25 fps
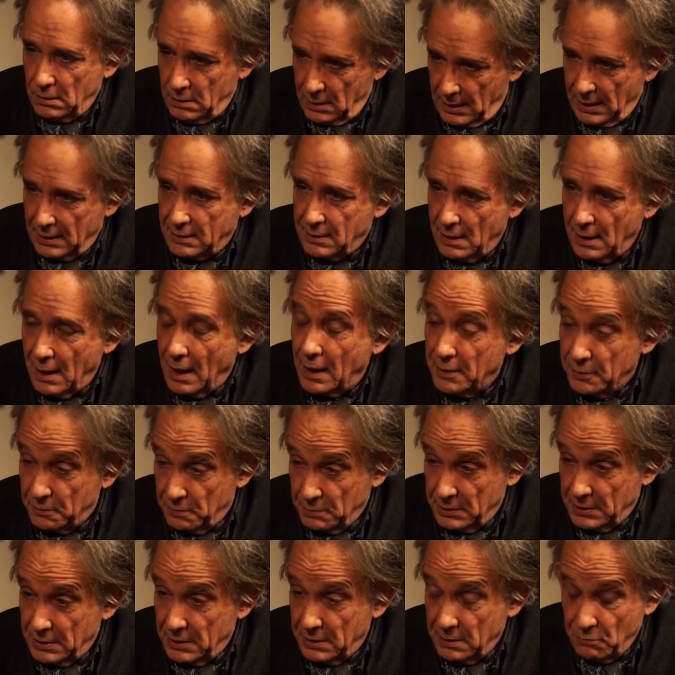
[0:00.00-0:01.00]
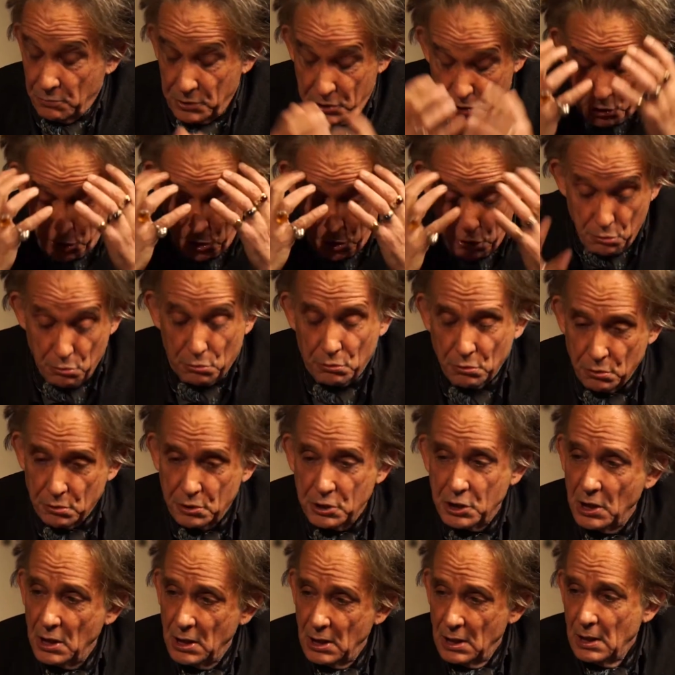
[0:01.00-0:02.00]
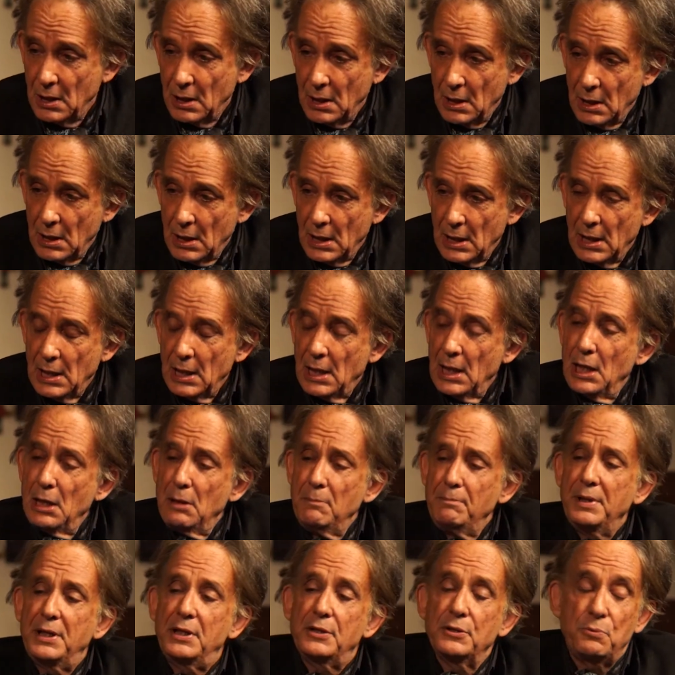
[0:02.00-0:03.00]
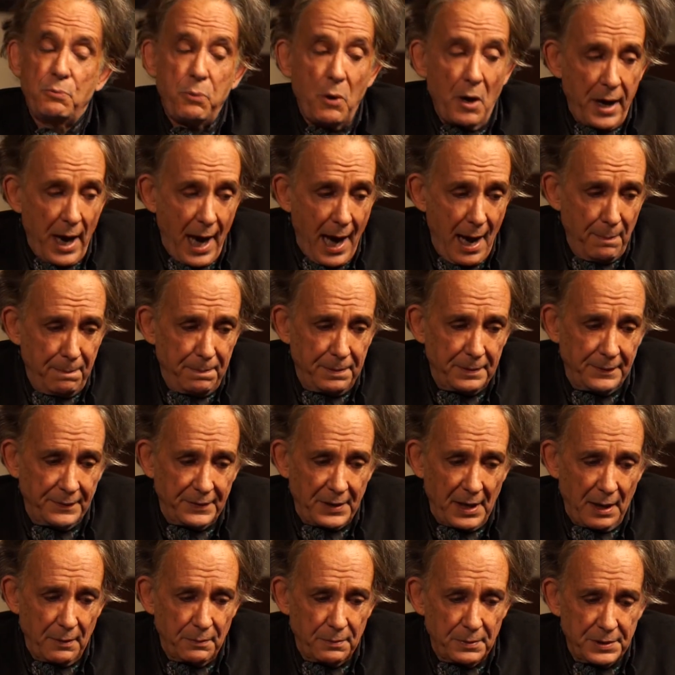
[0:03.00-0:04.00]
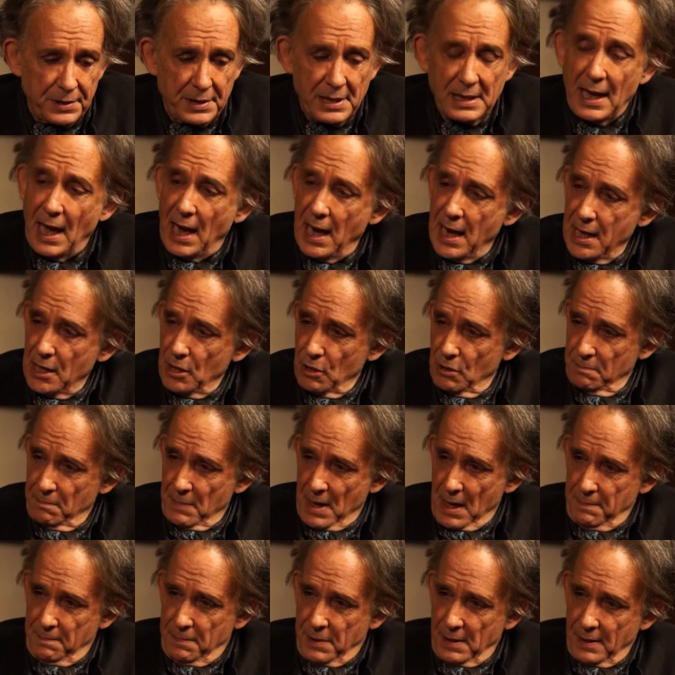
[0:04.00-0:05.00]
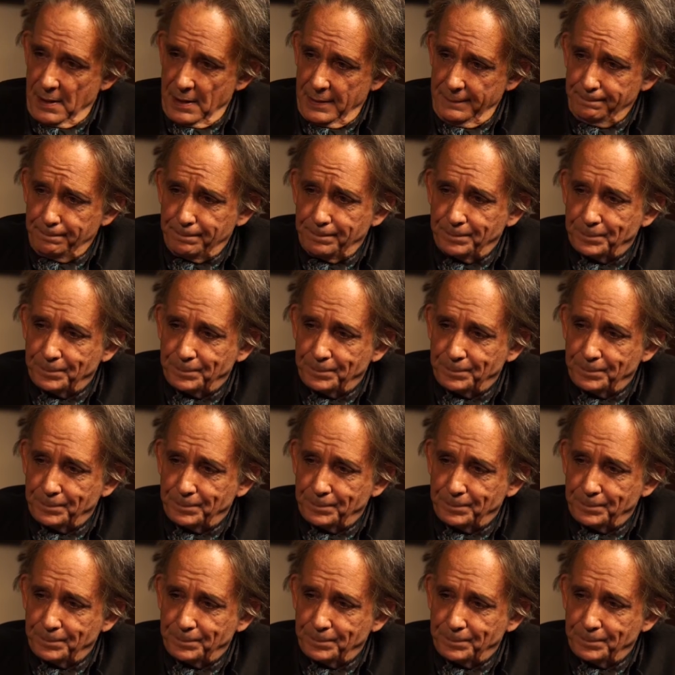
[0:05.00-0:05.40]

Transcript: to get aligned with it. And it was huge. Because what happened, I was lying on my bed